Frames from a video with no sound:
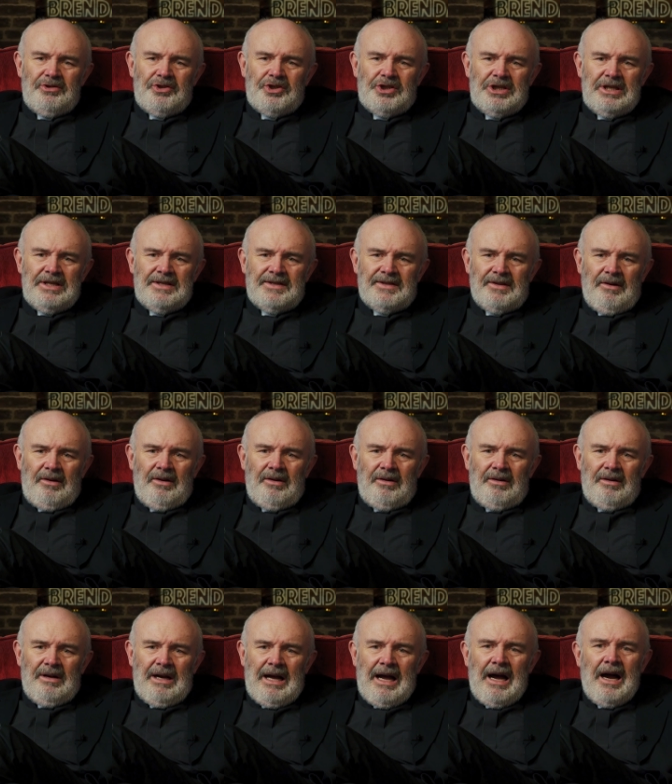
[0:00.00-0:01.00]
she
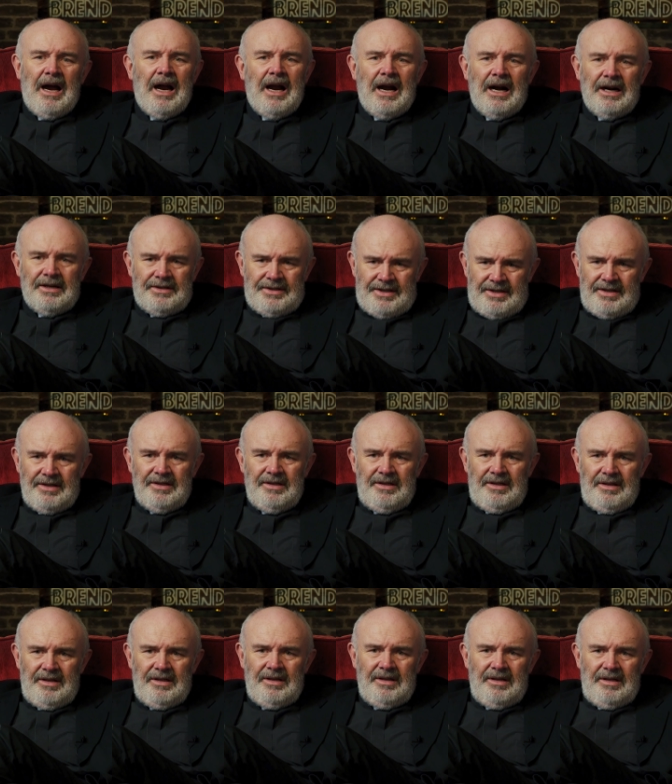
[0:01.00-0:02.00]
saw a heart,
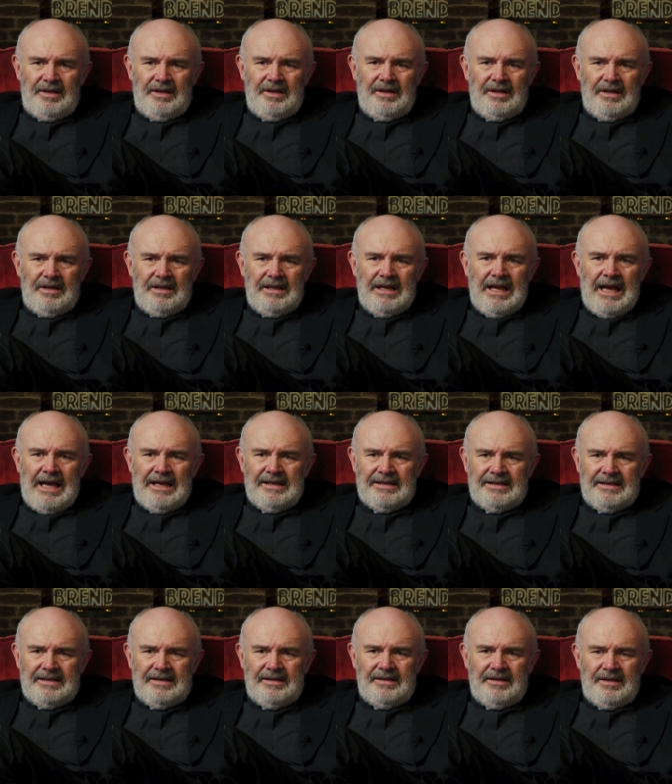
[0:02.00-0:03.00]

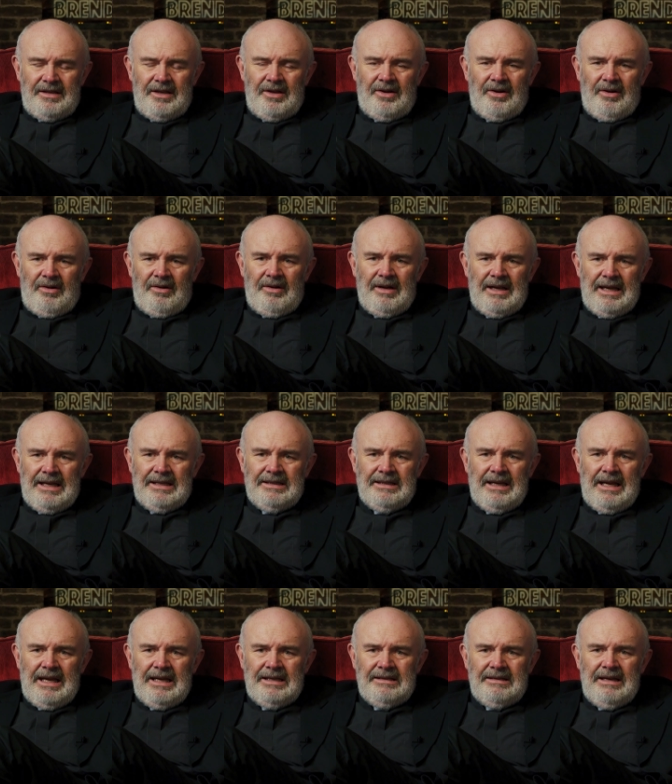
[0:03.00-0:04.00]
yes, you know, in,
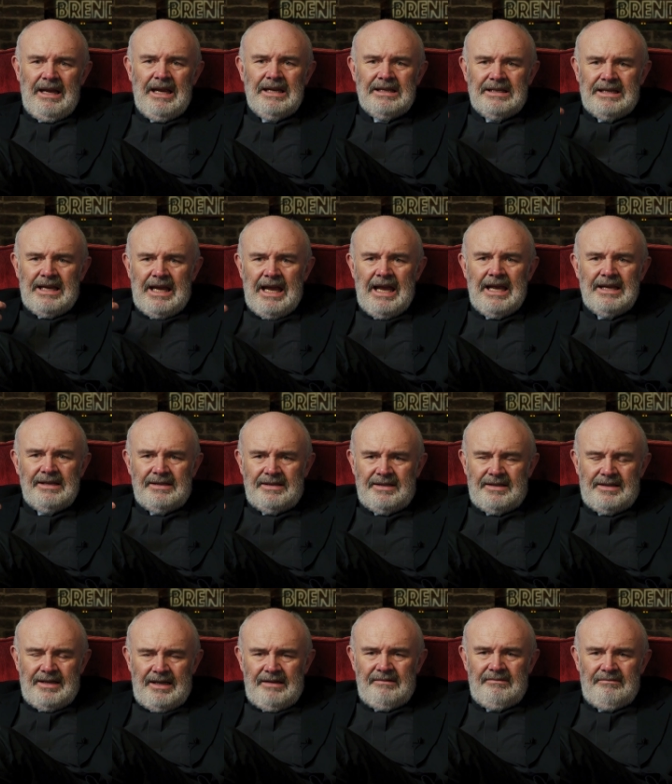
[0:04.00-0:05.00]
in,
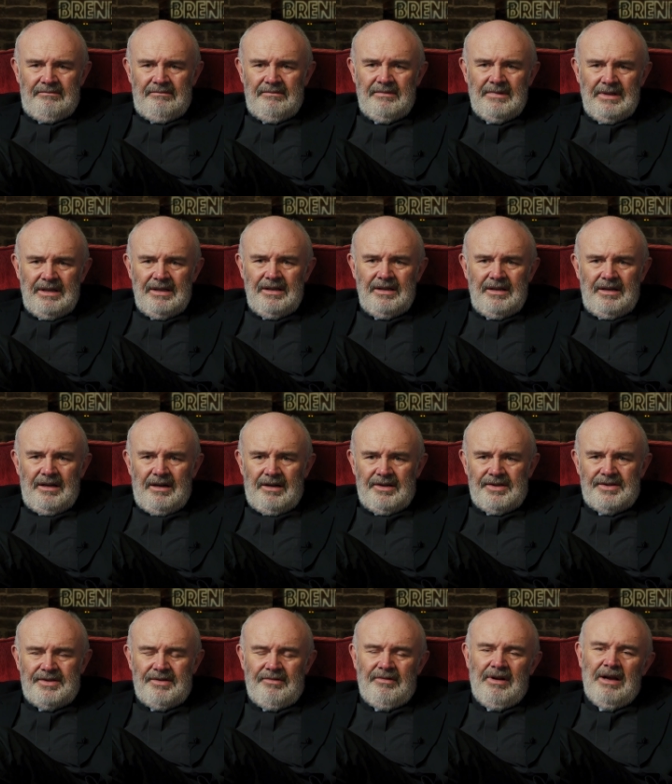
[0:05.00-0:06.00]
encased in or
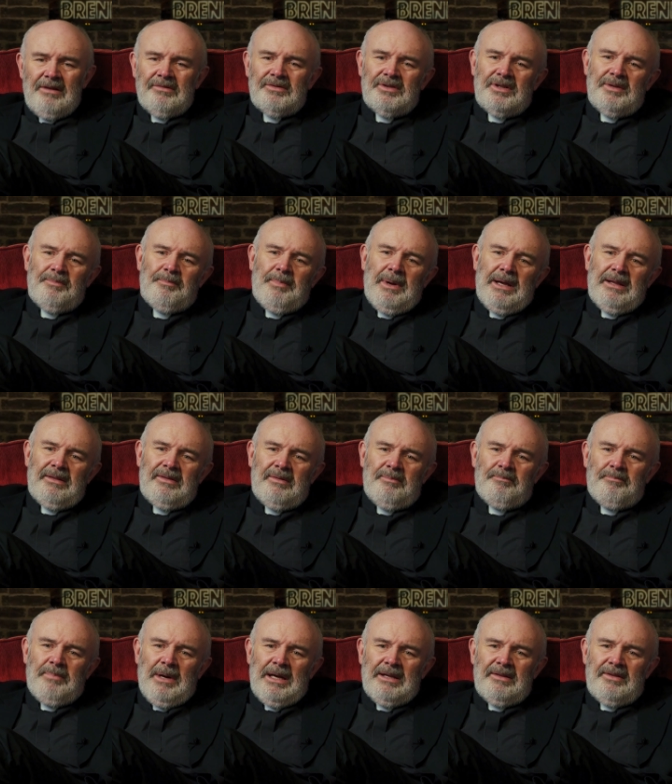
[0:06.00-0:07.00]
surrounded by,
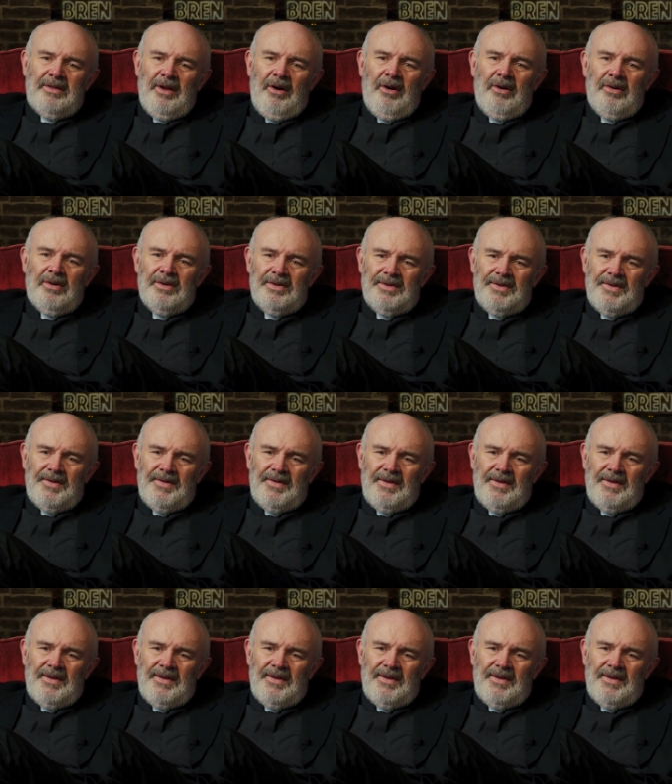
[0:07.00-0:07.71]
by thorns